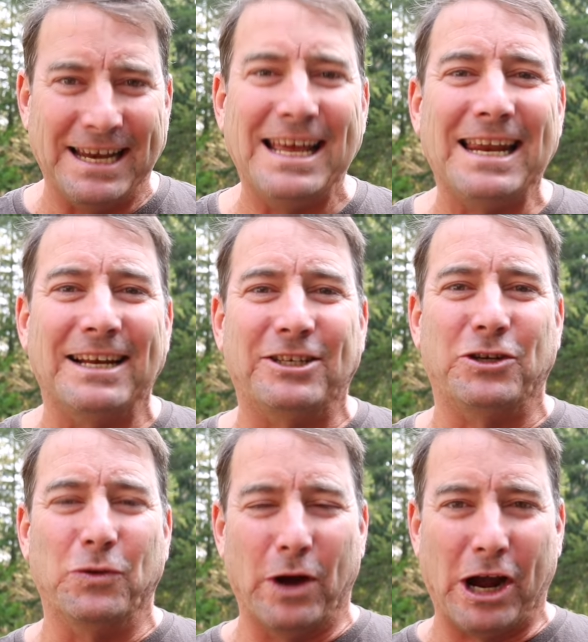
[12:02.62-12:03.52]
needed
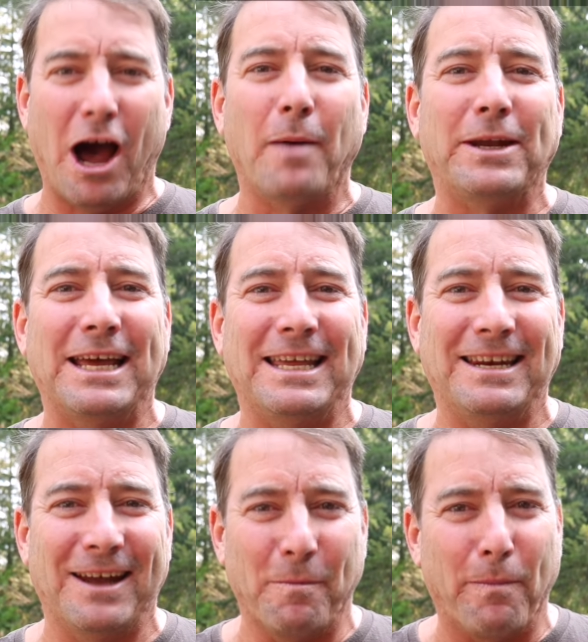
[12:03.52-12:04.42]
to accommodate
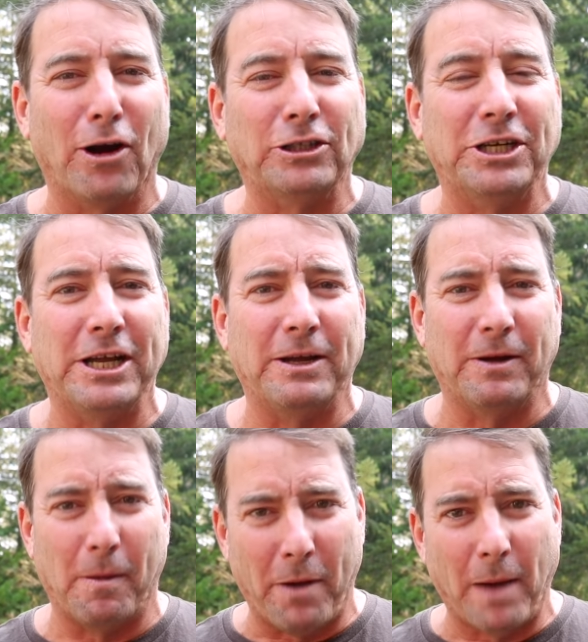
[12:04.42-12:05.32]
a burgeoning
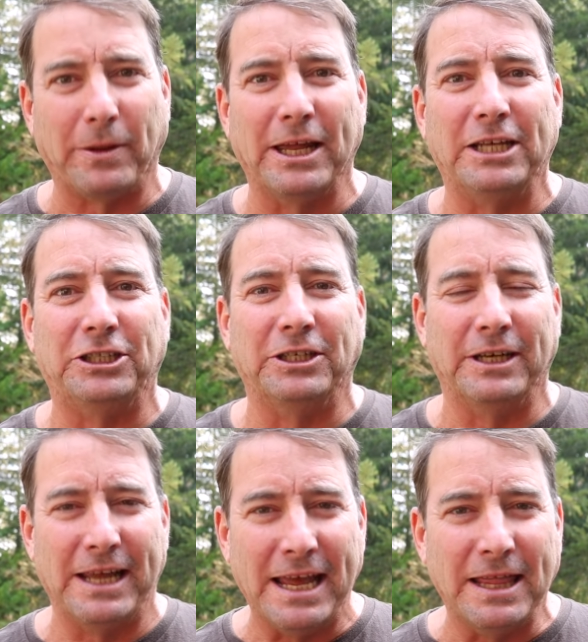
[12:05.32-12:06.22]
population
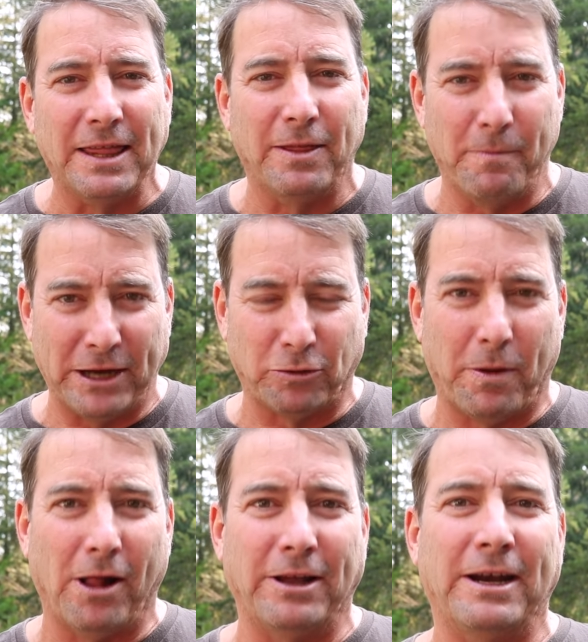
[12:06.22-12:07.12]
in the
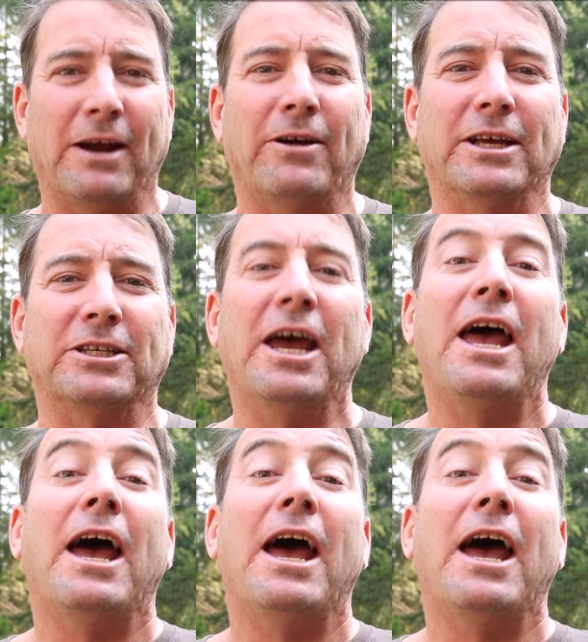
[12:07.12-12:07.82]
metropolitan areas.